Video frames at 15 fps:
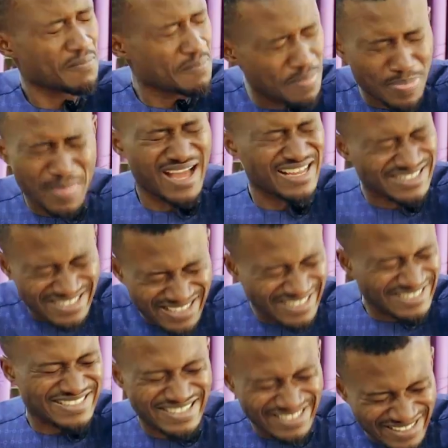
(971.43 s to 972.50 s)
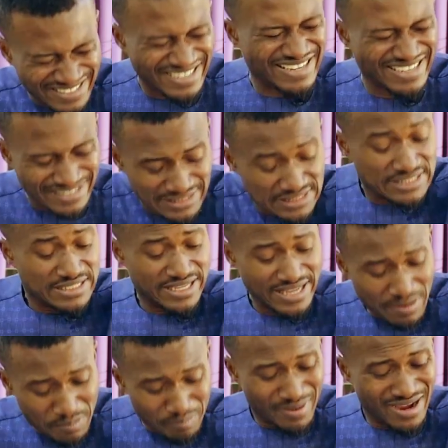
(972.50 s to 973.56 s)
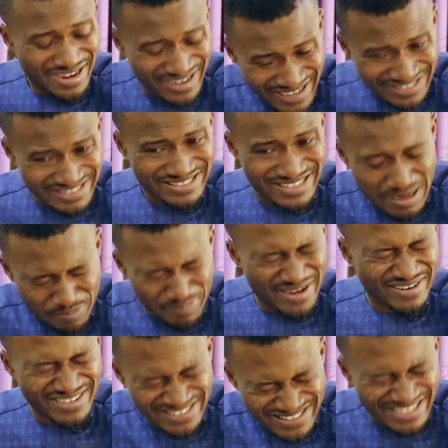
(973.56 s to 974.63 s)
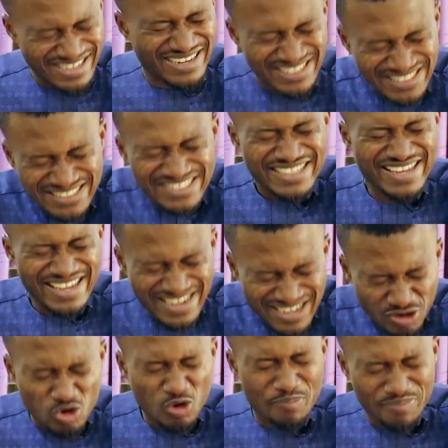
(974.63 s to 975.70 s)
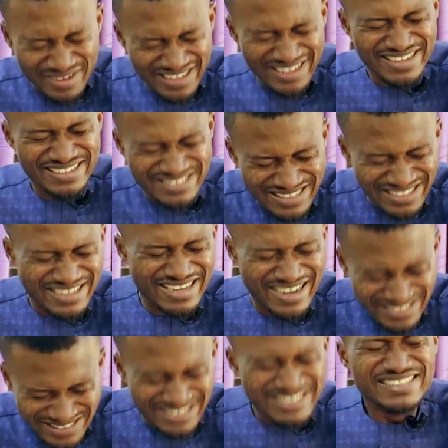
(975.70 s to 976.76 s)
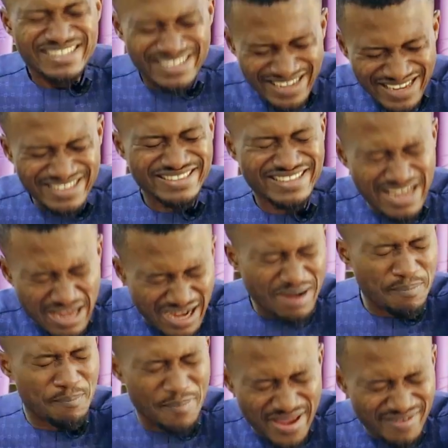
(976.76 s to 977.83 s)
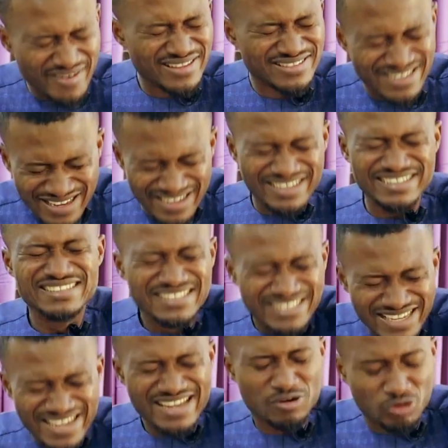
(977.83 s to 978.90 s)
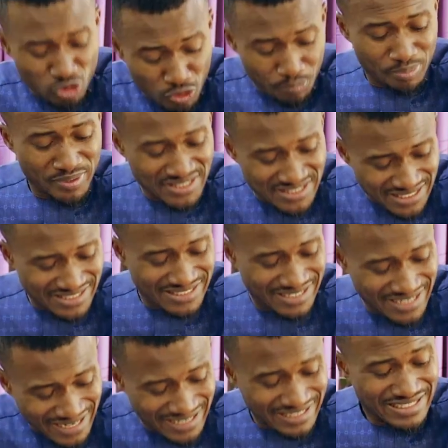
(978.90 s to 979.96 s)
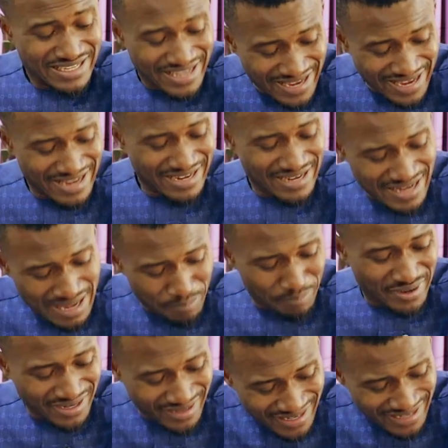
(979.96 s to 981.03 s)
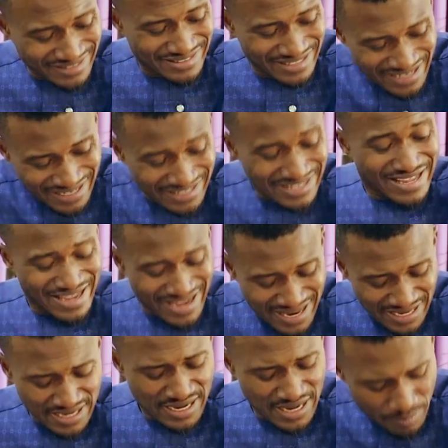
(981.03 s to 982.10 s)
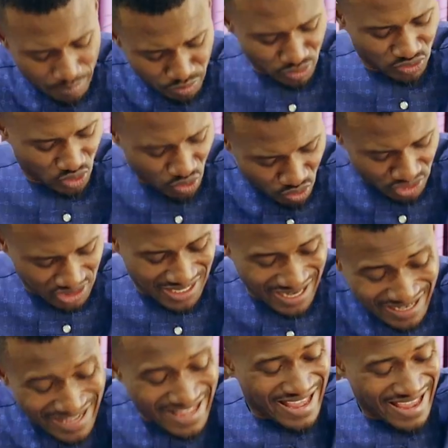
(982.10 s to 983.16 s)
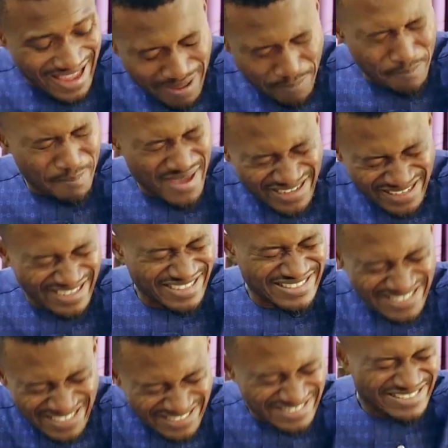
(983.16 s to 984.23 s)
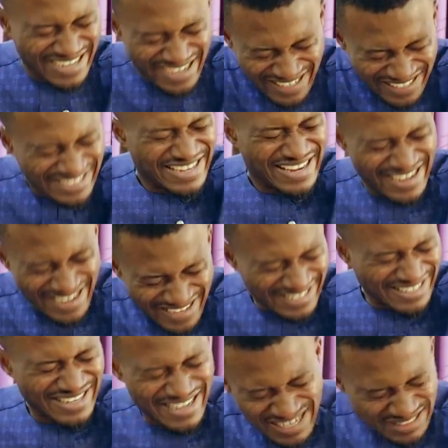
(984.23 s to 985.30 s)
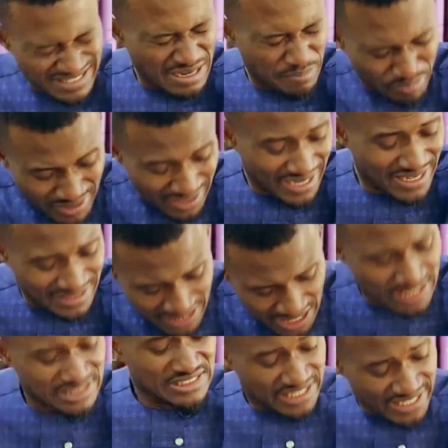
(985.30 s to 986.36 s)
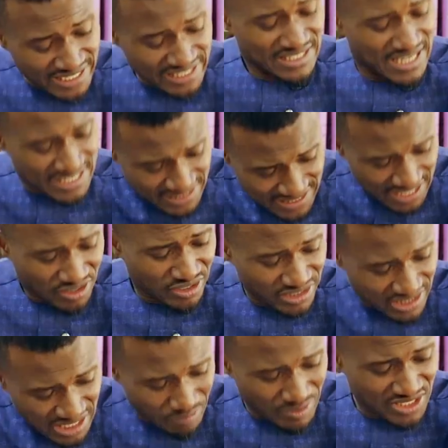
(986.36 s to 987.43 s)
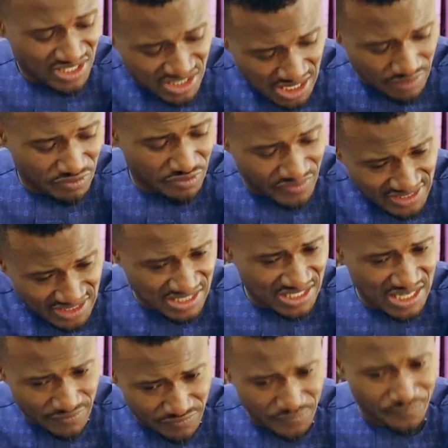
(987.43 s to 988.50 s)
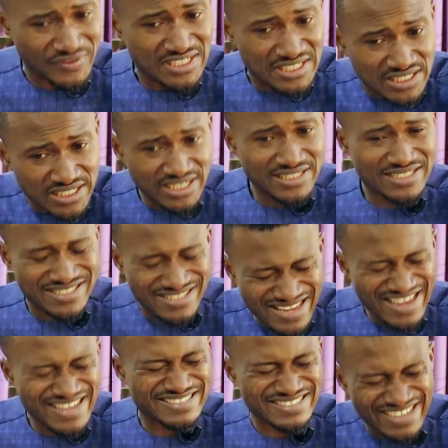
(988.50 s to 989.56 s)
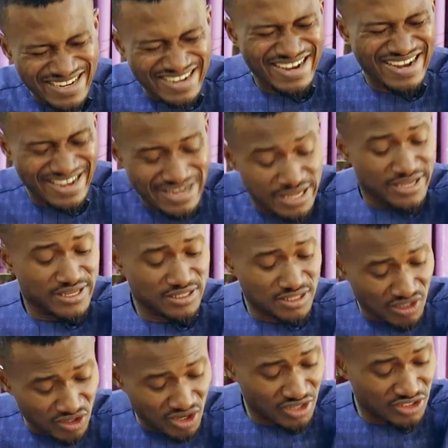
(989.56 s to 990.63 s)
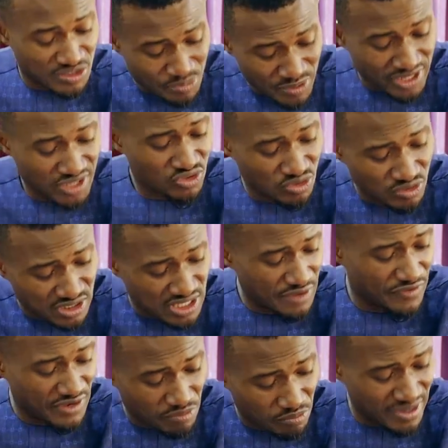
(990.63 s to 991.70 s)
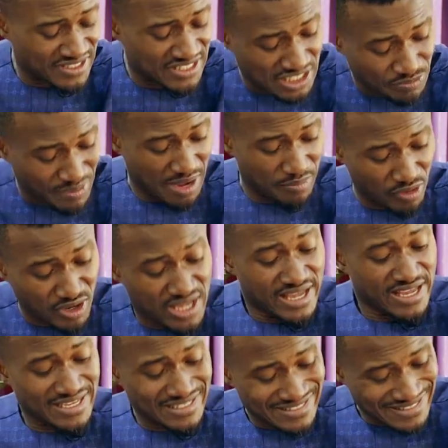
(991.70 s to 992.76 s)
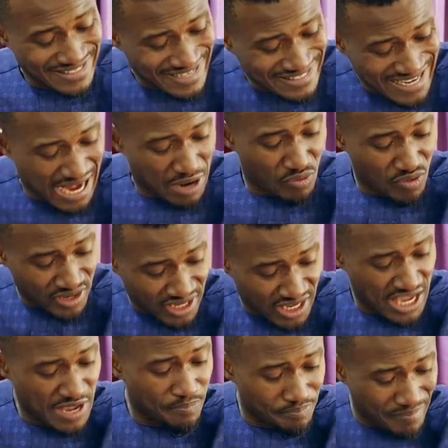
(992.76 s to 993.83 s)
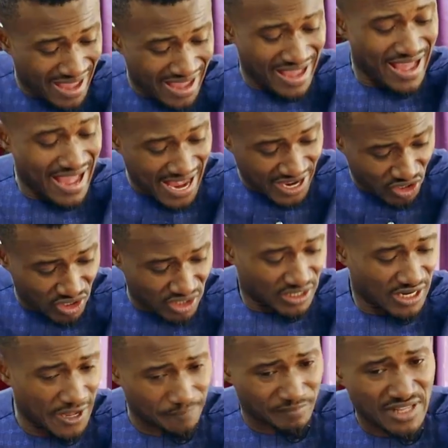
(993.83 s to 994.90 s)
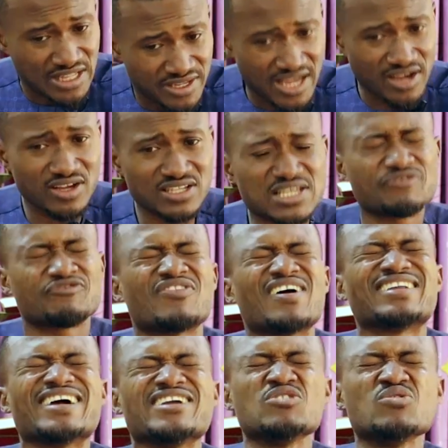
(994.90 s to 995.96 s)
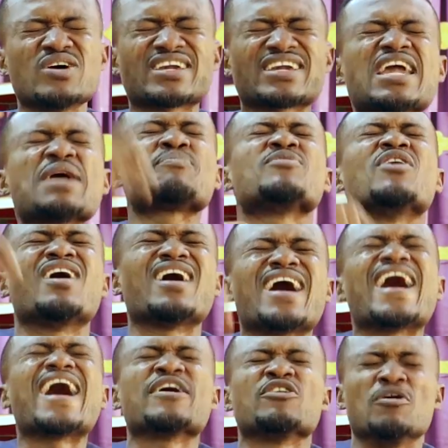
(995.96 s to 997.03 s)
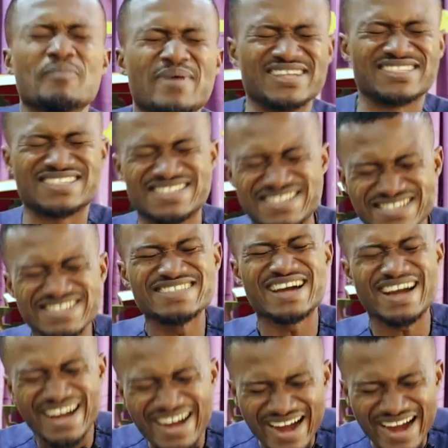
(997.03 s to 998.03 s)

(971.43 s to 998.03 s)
Masketelege in Bahaske Perata in Copre Intelash in Dahaperete in Cropeteske in Leparanta in Lebrotosha in Mekatasha in Lata Prainda. In that Second Samuel 7 verse 11, it says, the Lord speaking to David, Message Bible, he said, I will keep my eye on them. You're going to say, Father, you will keep your eye on my seed.